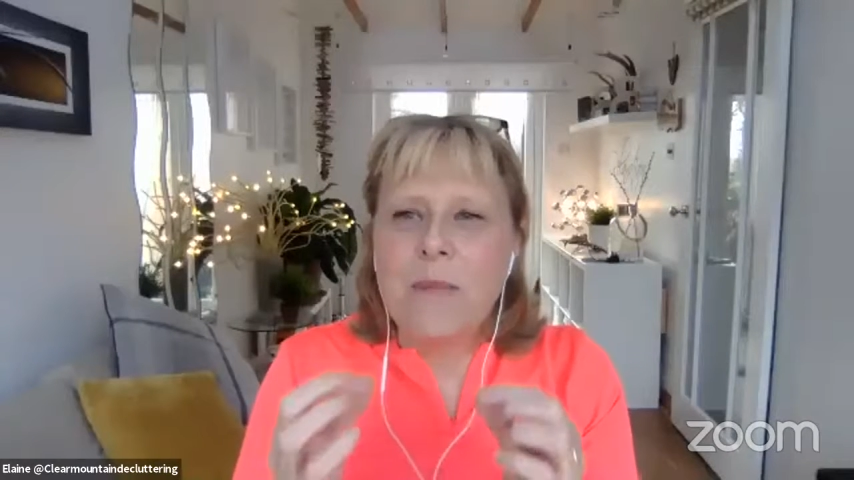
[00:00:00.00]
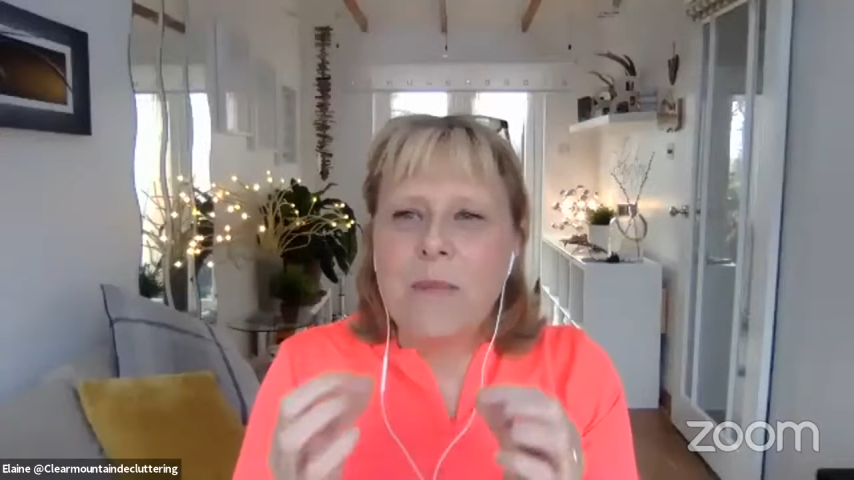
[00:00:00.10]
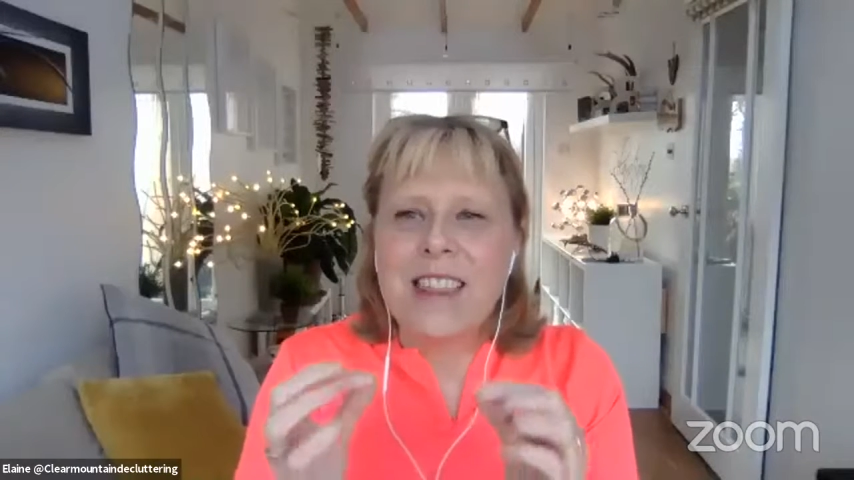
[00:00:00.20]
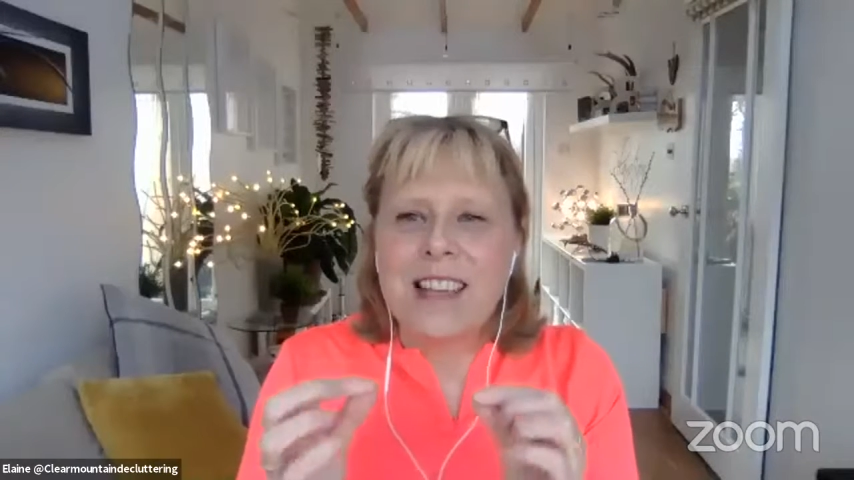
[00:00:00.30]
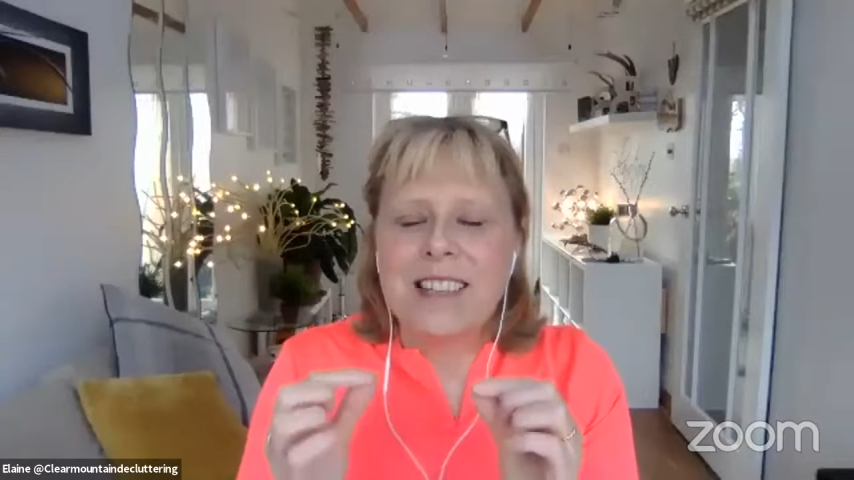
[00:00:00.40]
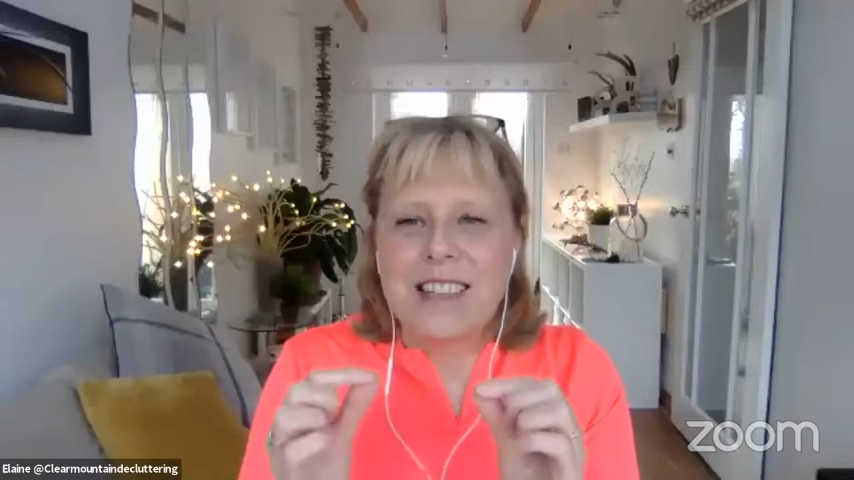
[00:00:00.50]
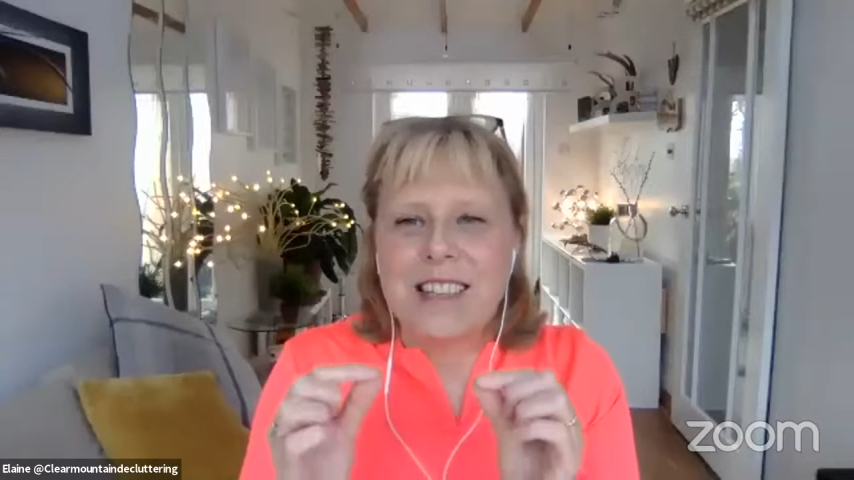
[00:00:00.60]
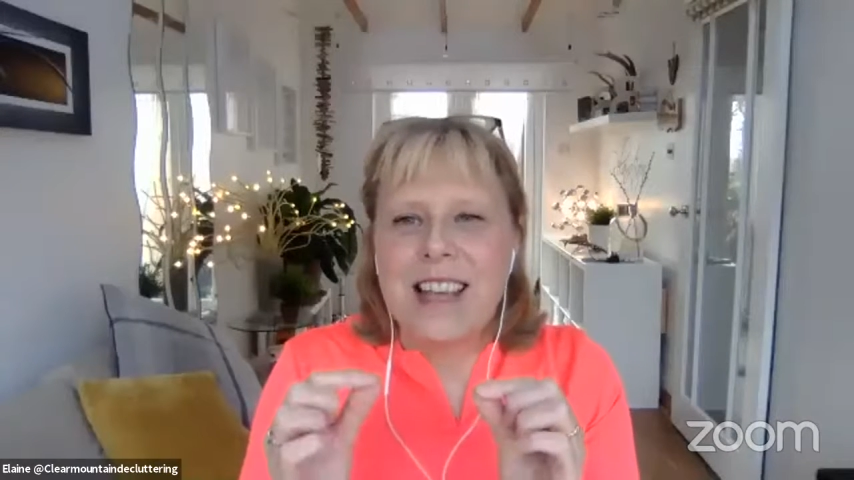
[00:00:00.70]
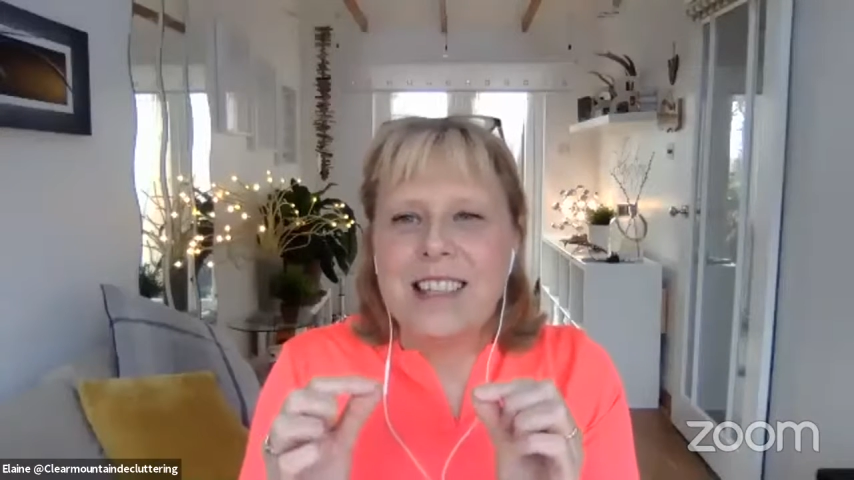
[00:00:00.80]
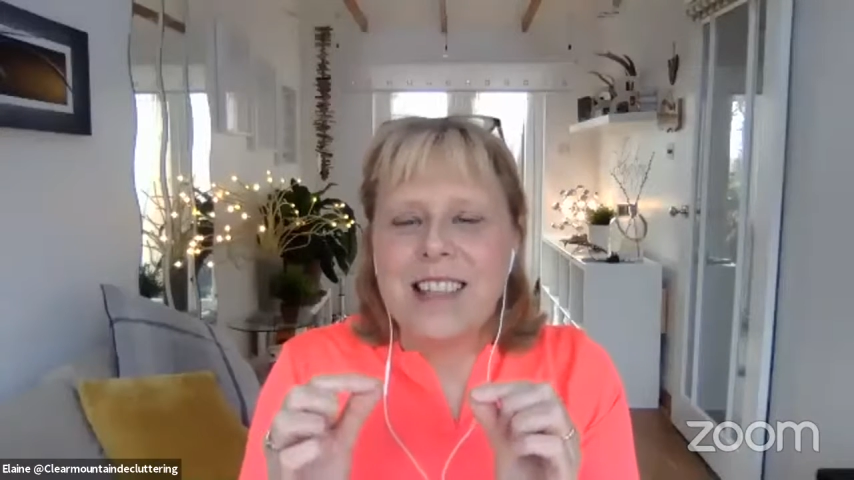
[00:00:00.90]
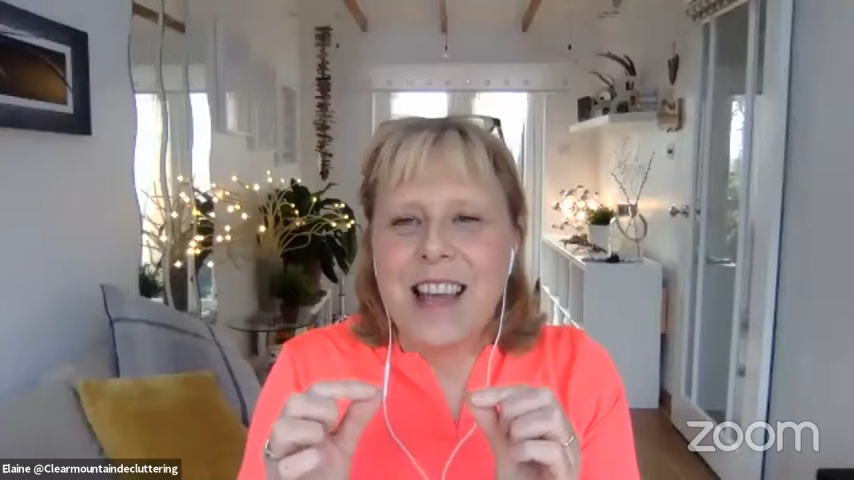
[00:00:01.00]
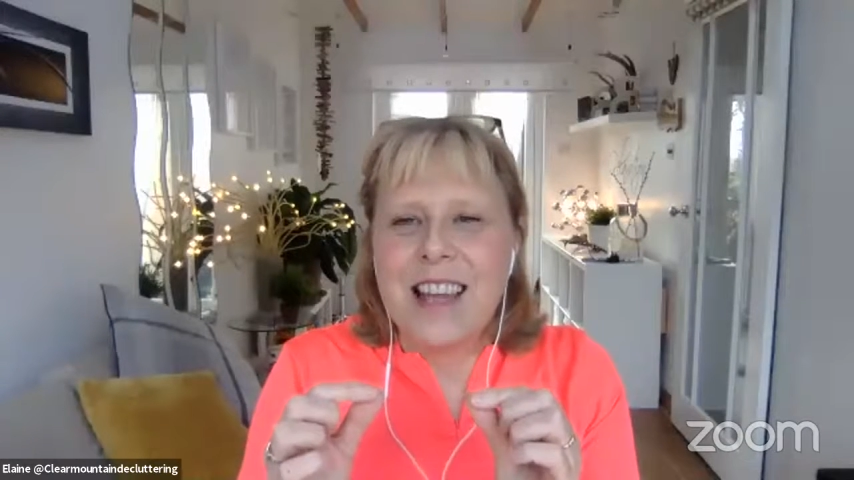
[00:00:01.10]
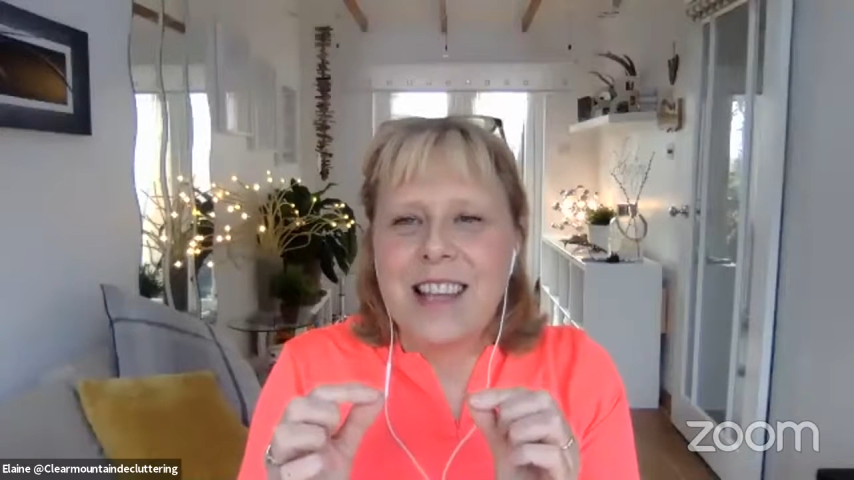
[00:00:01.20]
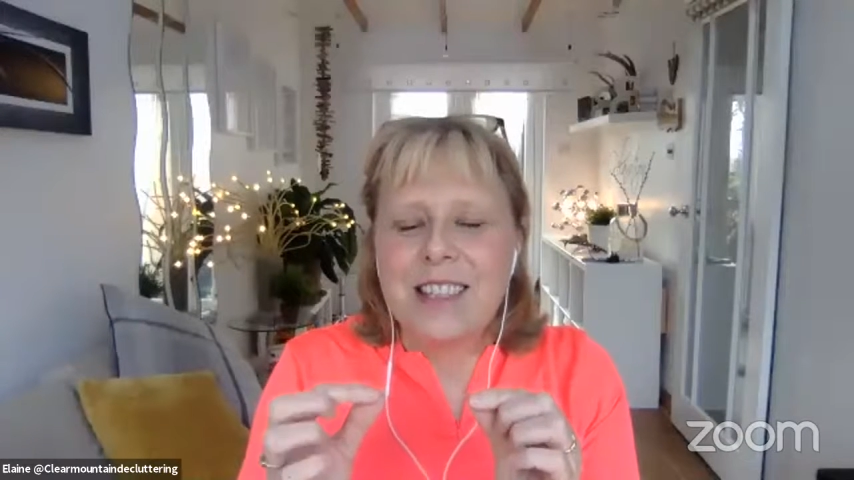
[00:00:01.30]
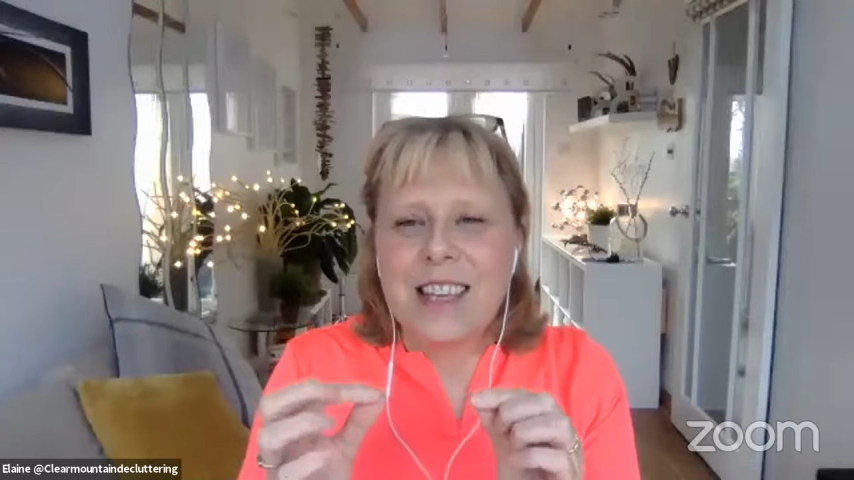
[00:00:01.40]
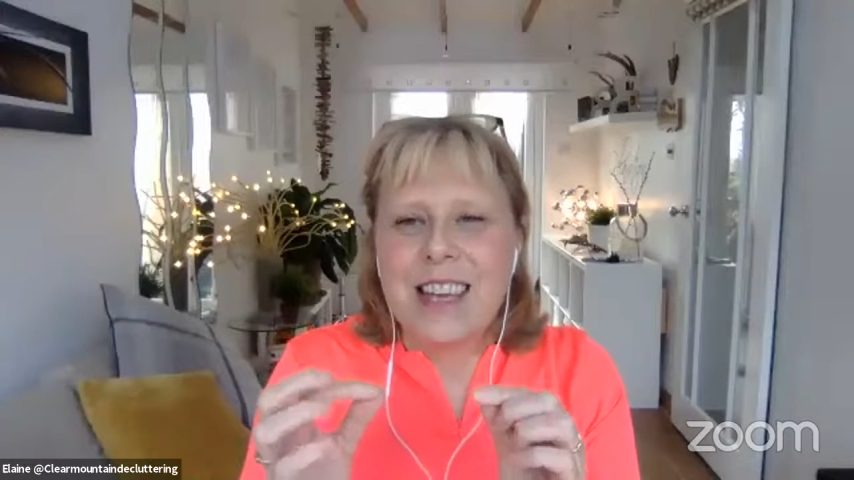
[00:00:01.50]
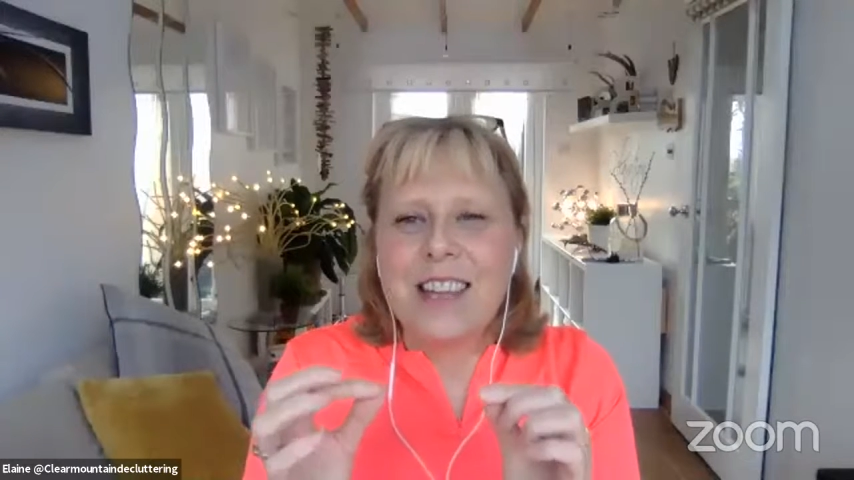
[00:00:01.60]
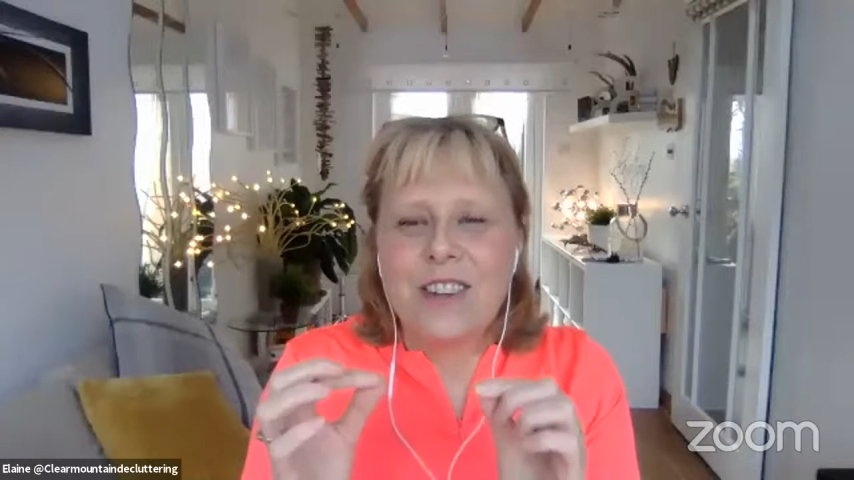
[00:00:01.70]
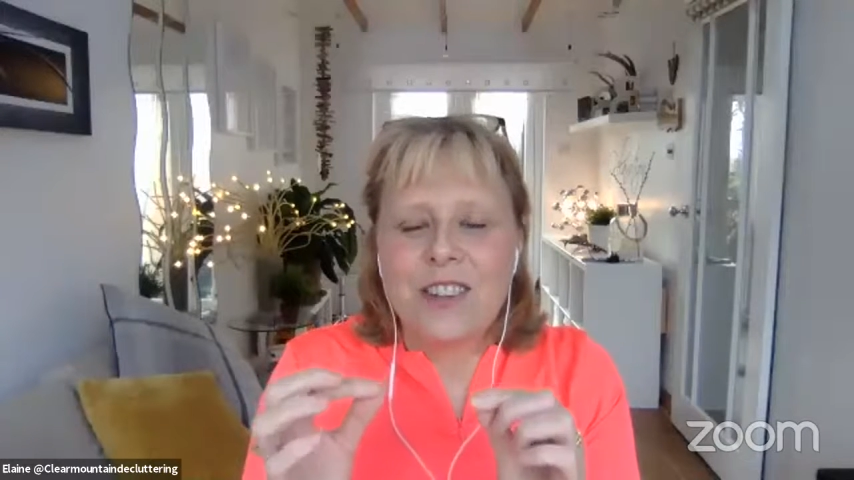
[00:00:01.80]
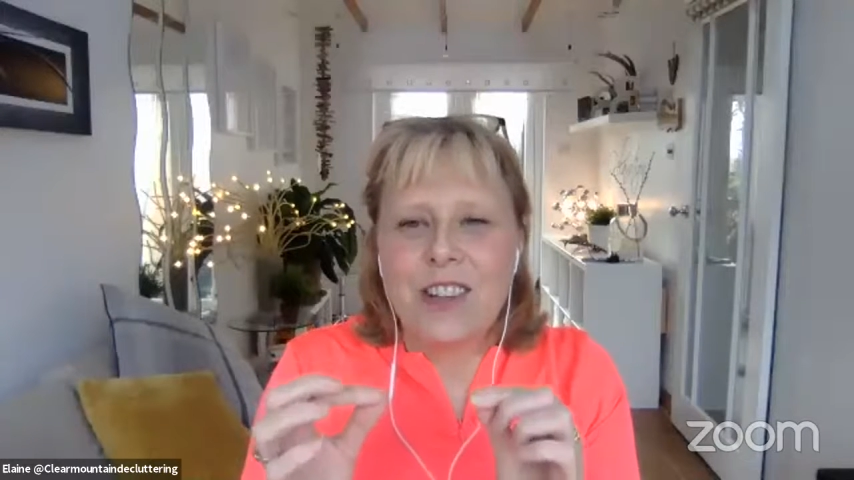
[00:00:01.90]
things it says in that is to
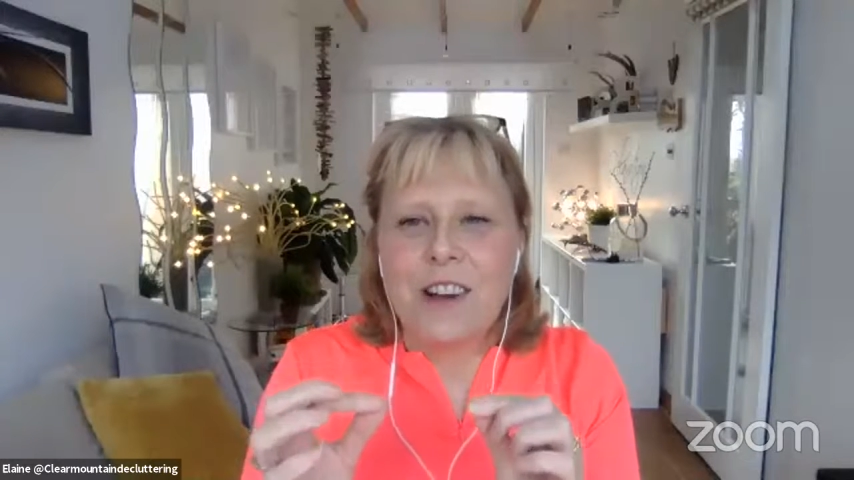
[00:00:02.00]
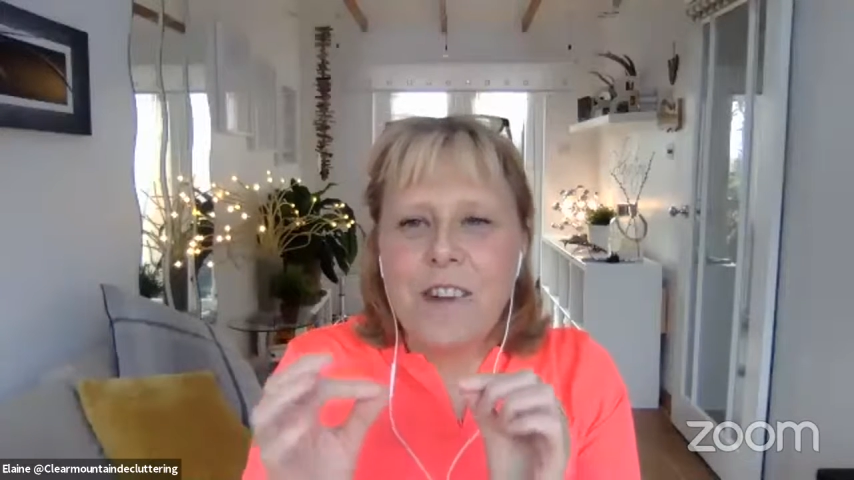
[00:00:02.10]
get yourself